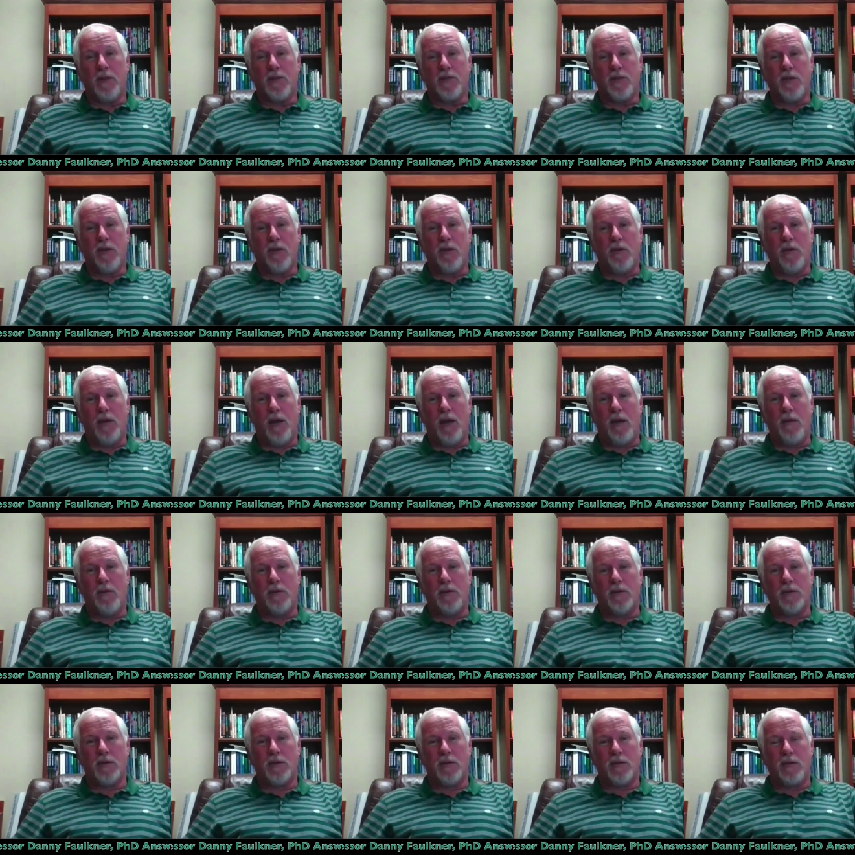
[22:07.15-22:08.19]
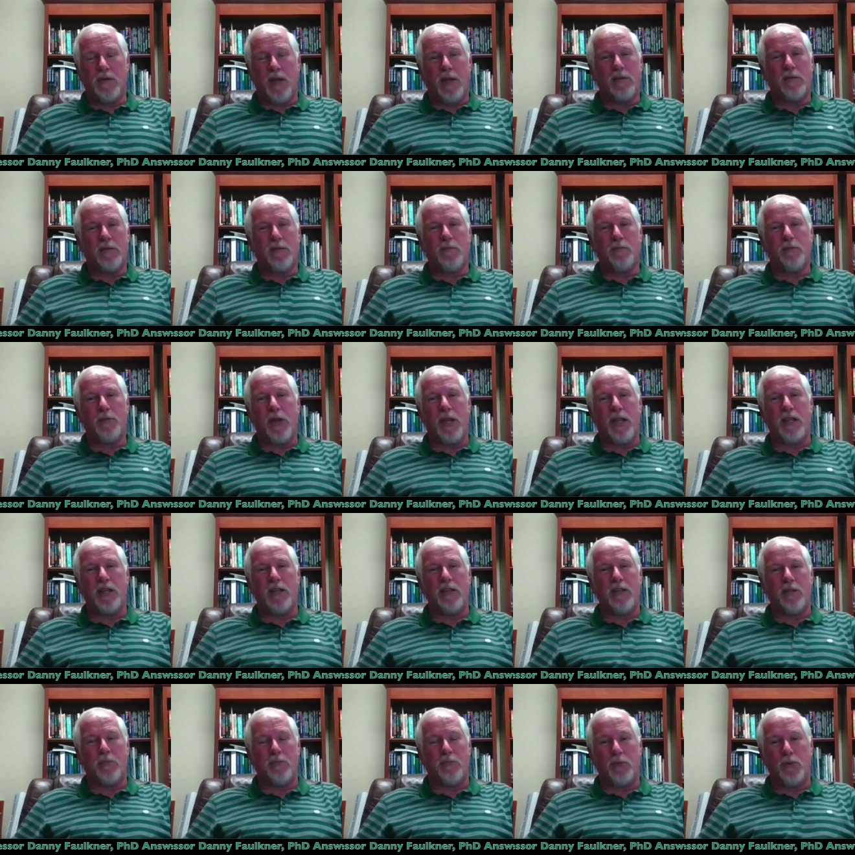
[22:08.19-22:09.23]
So this is not
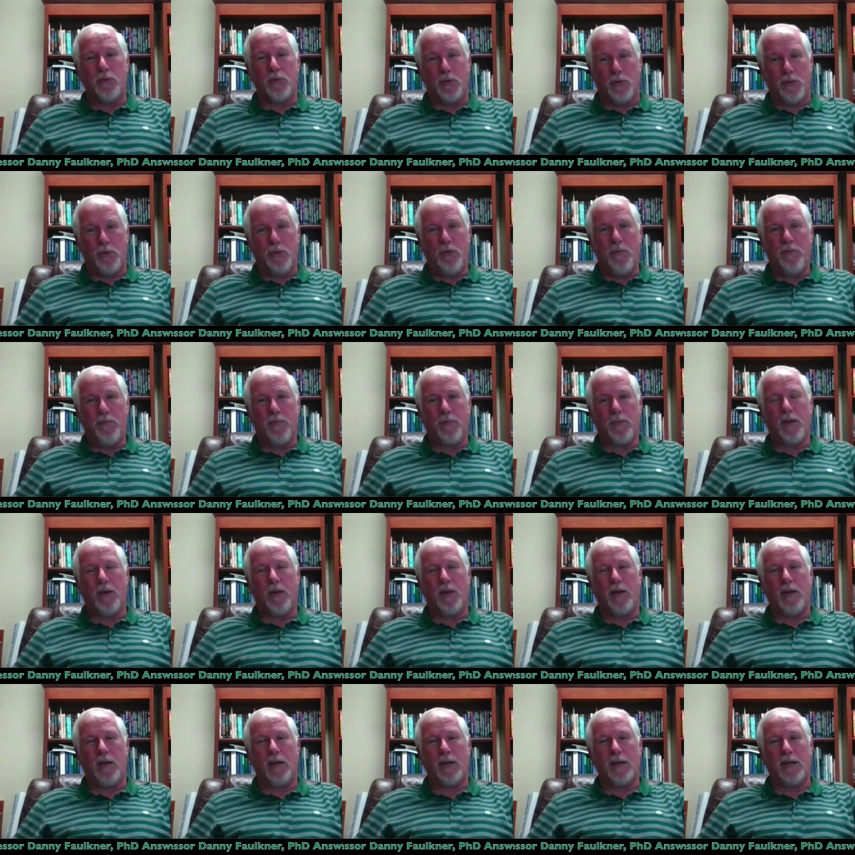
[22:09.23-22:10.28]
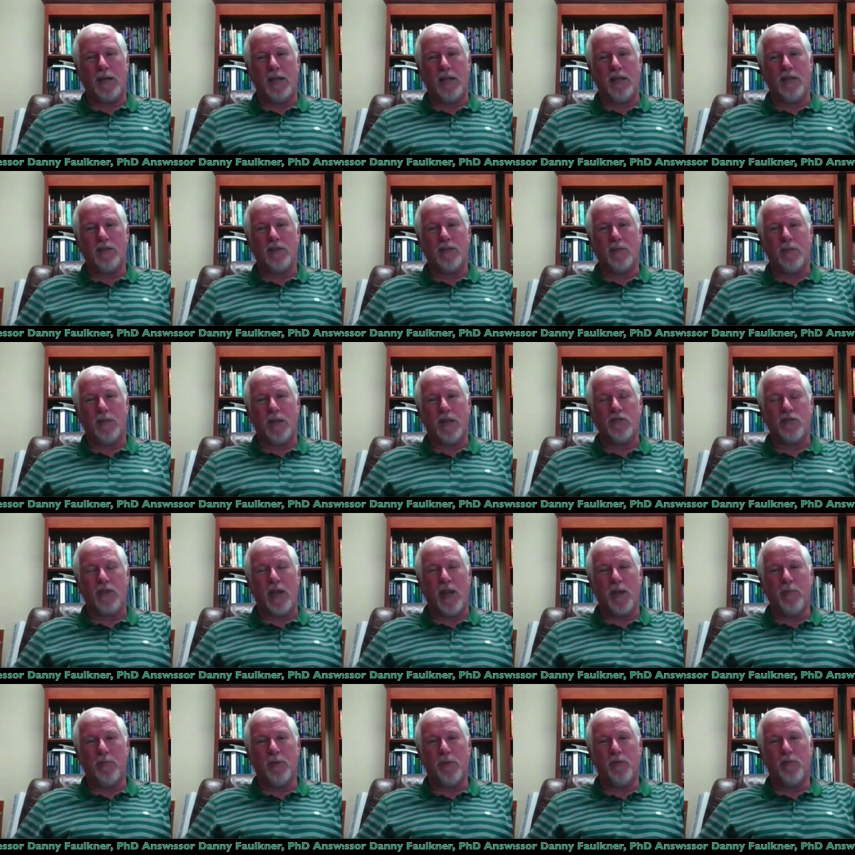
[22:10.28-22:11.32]
planet Niburu. Again, it's an
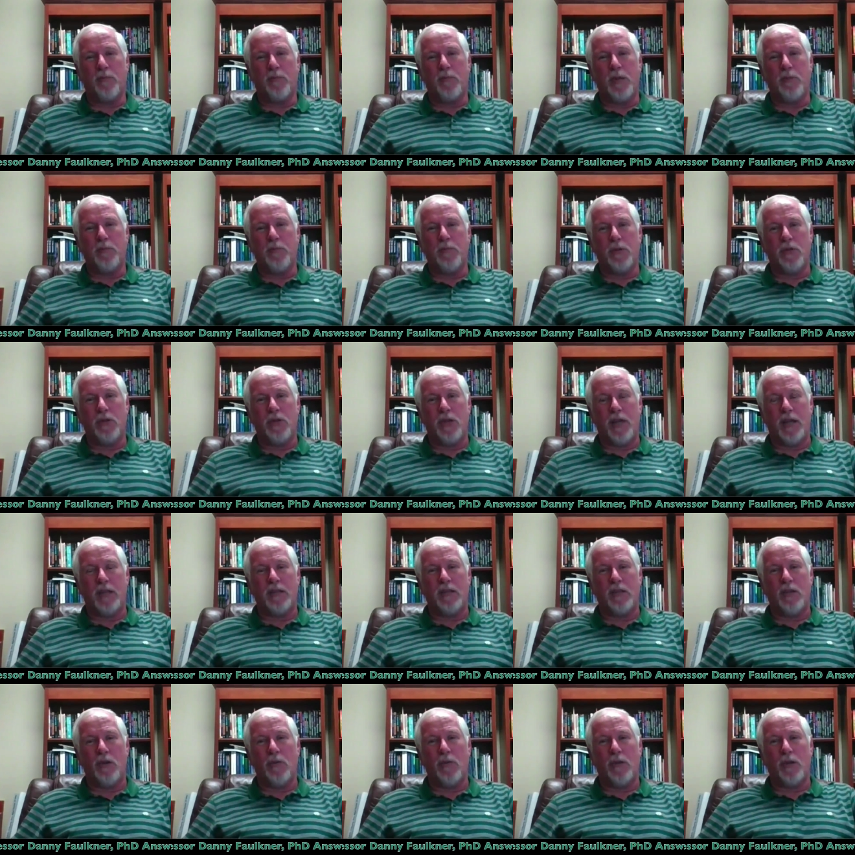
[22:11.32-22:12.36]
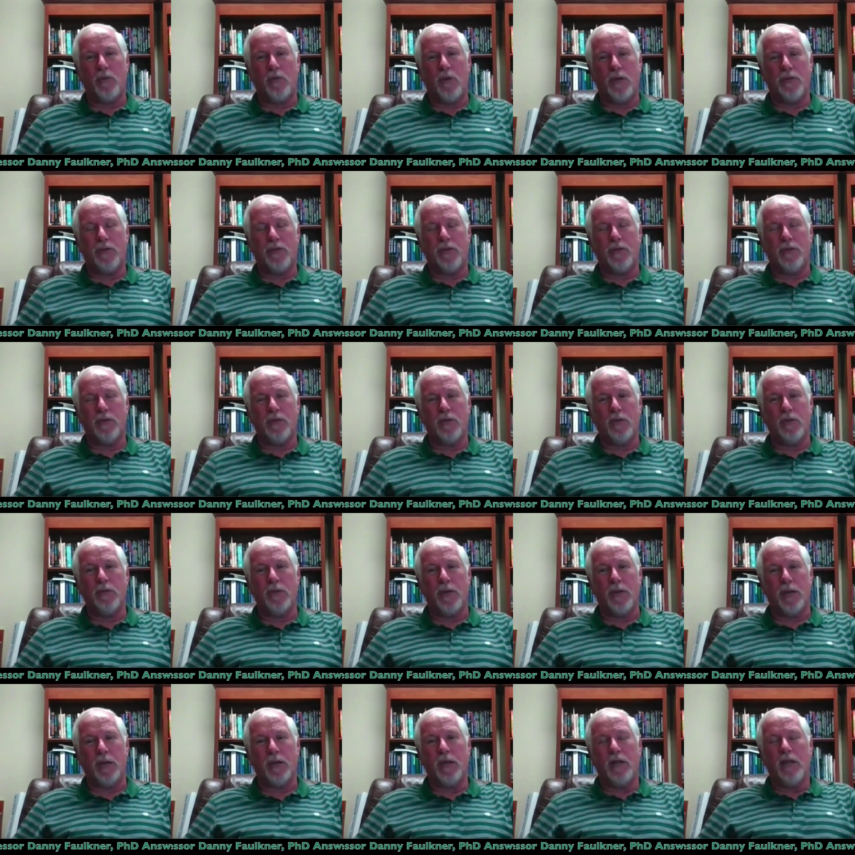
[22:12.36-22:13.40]
example of people not knowing what they're
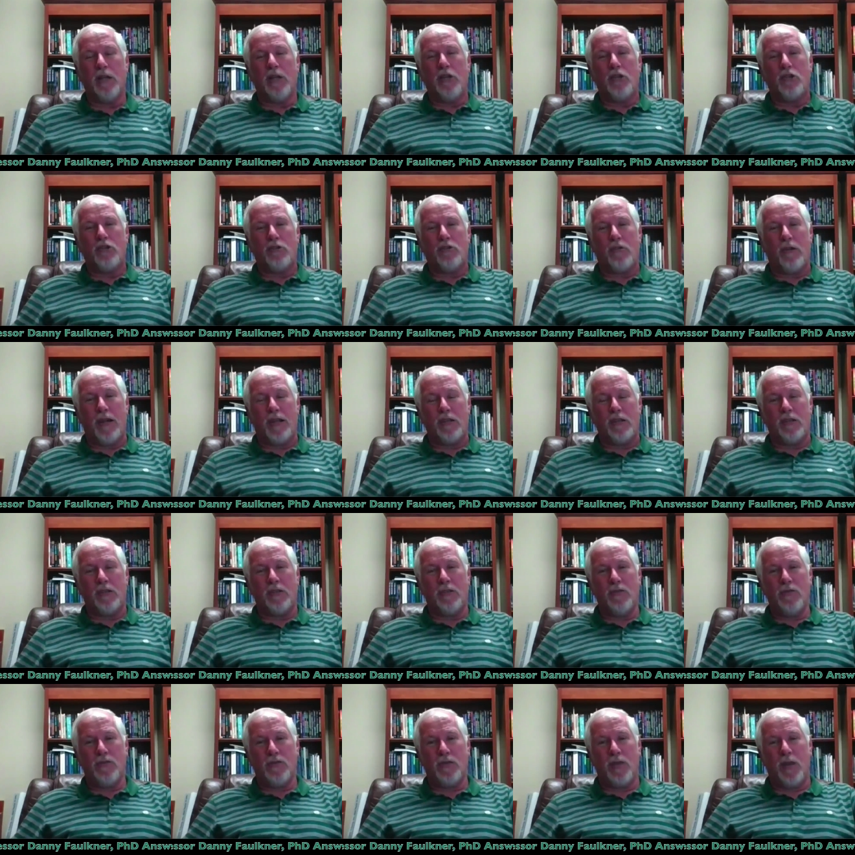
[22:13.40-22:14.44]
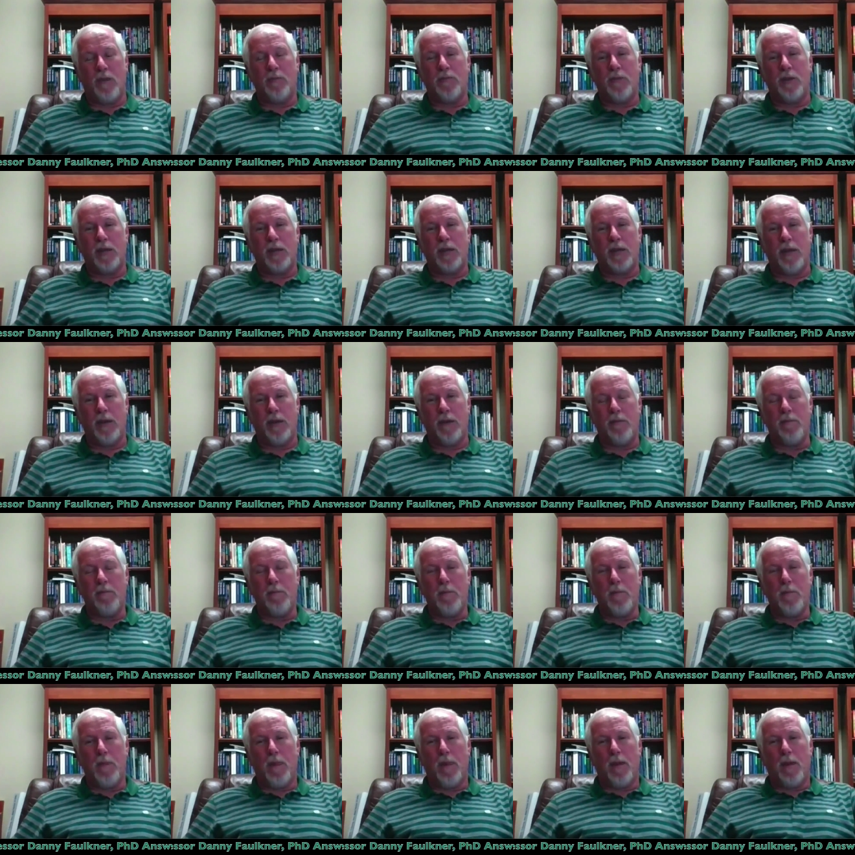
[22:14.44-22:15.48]
doing, trying to do something here.